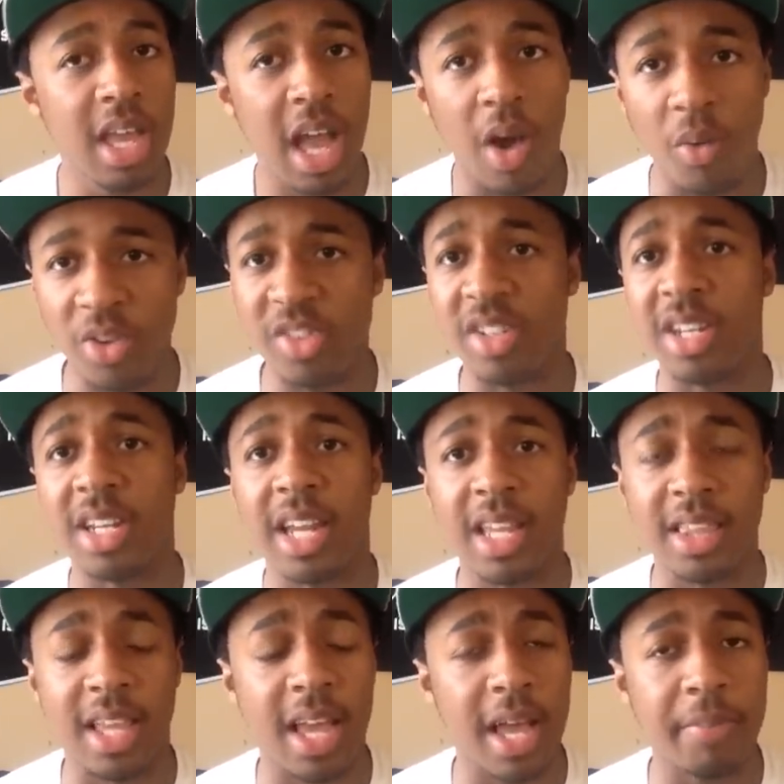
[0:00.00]
I wish it didn't
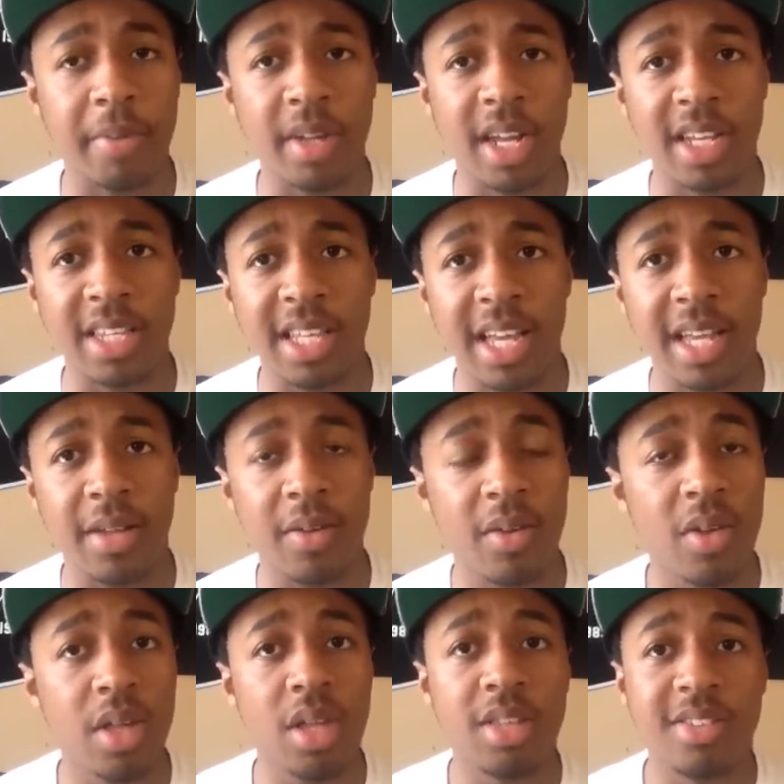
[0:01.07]
have to happen like that.
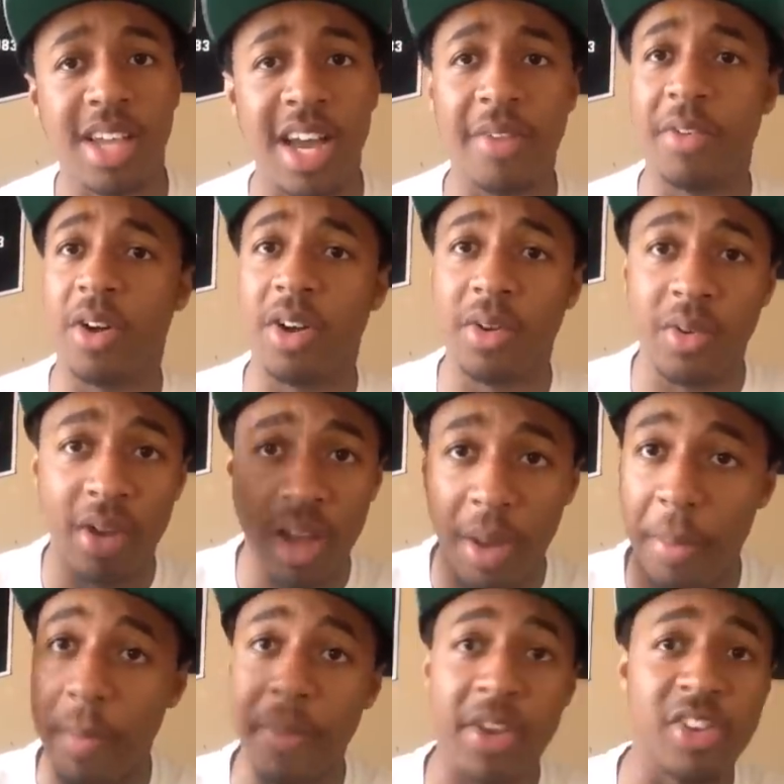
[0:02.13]
Tyvon,
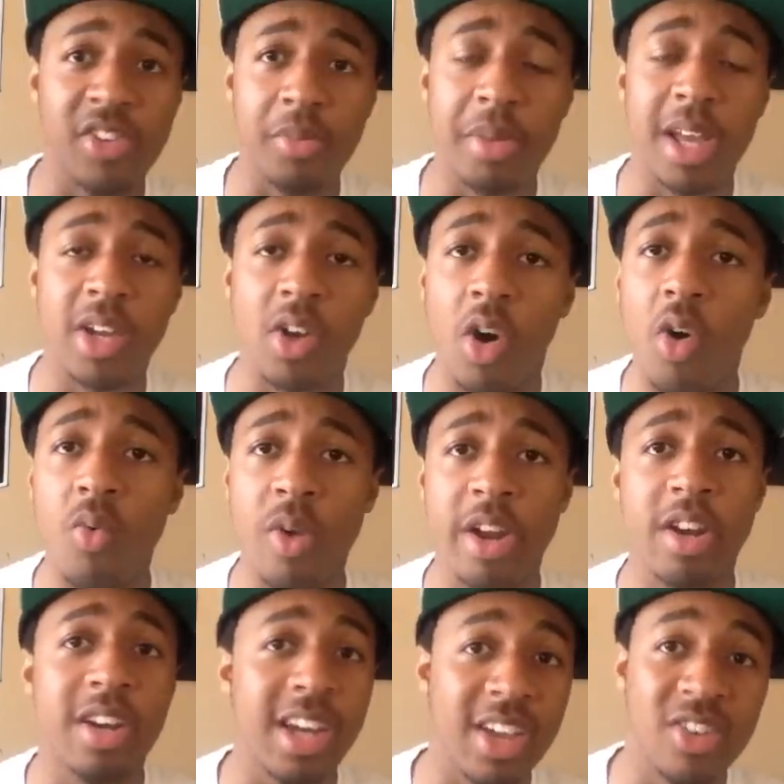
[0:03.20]
I'm going to miss you, man. The whole
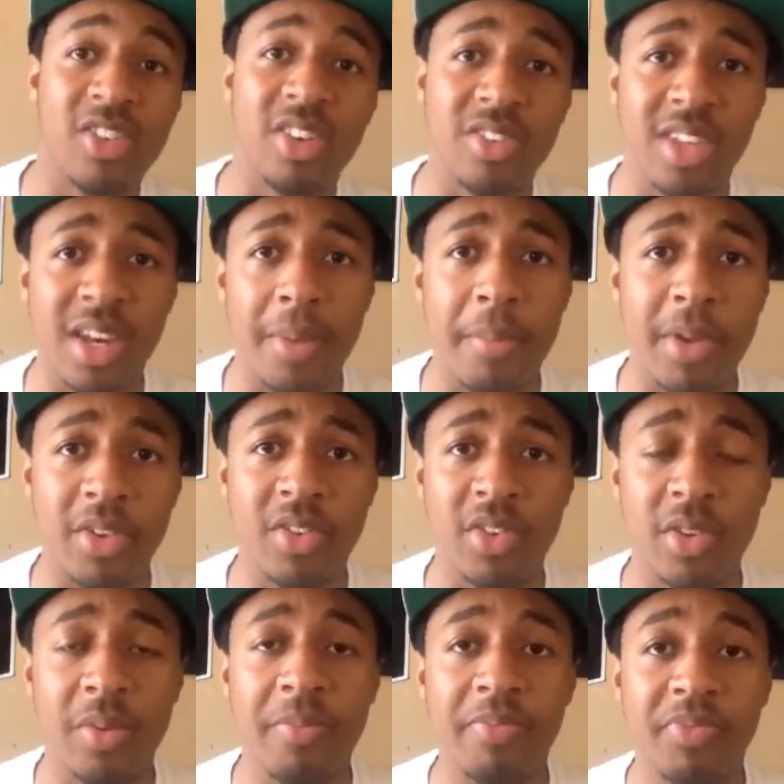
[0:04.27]
Raider Nation is going to miss
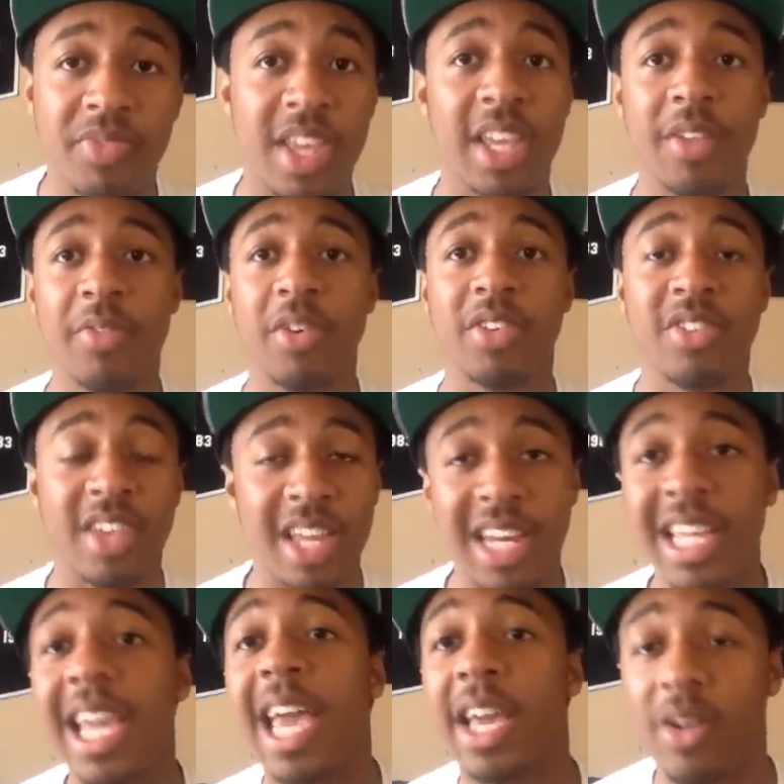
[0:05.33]
you. Thank you for the San
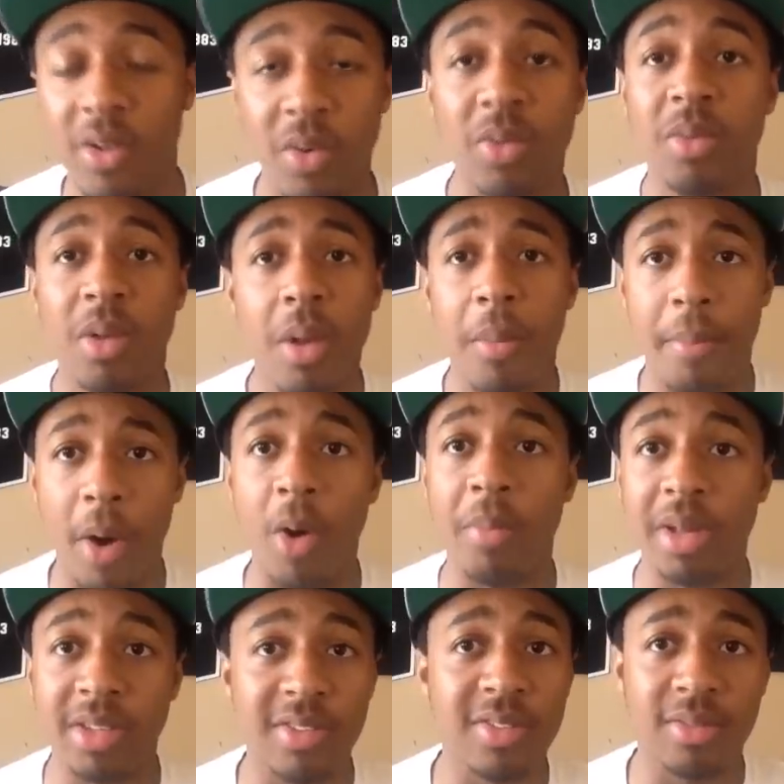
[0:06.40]
Diego
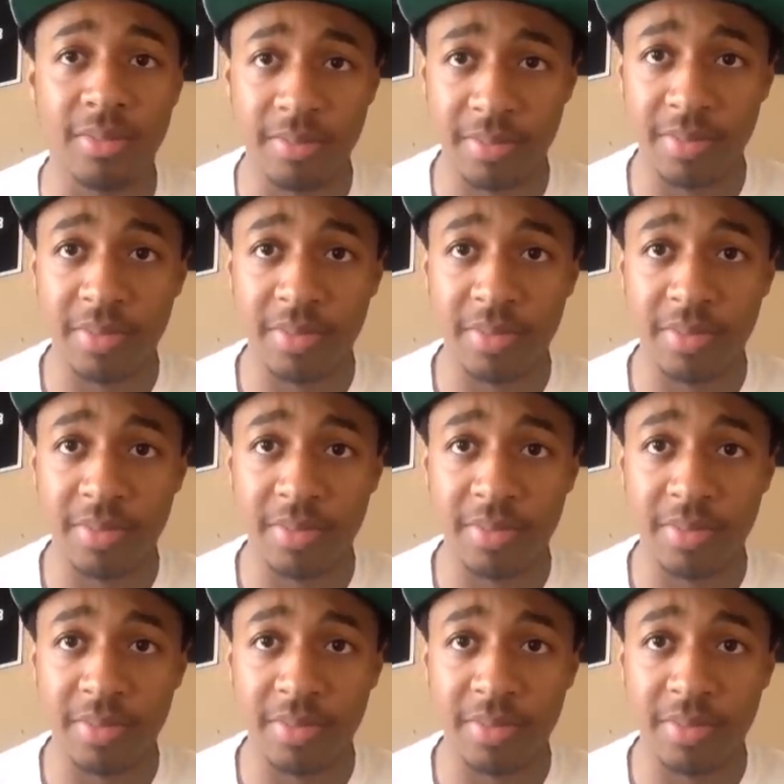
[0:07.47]
moments.